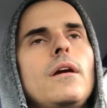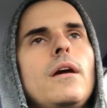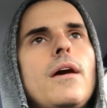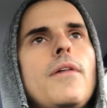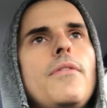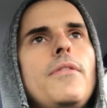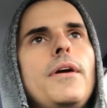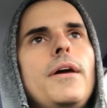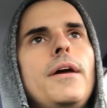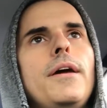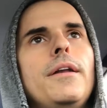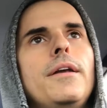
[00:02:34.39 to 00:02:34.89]

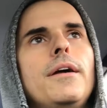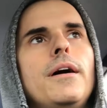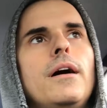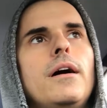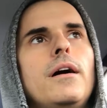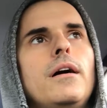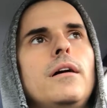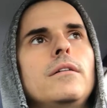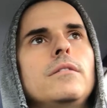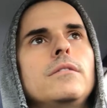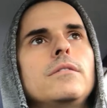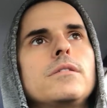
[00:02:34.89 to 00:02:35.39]
And then
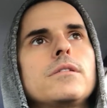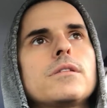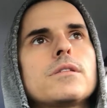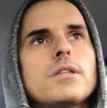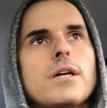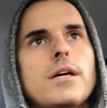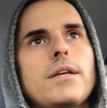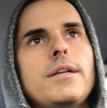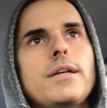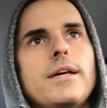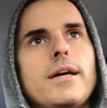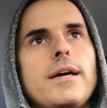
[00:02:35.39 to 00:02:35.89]

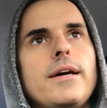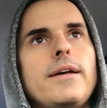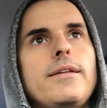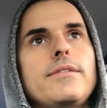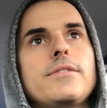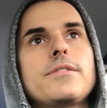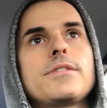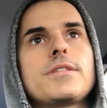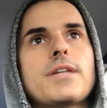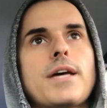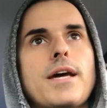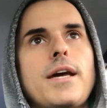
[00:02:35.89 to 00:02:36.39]
Sunday
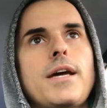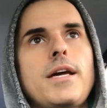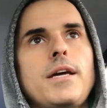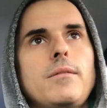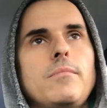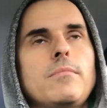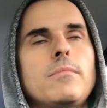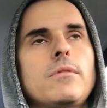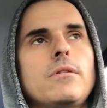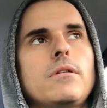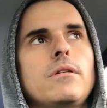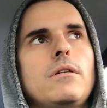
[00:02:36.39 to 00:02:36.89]
the same.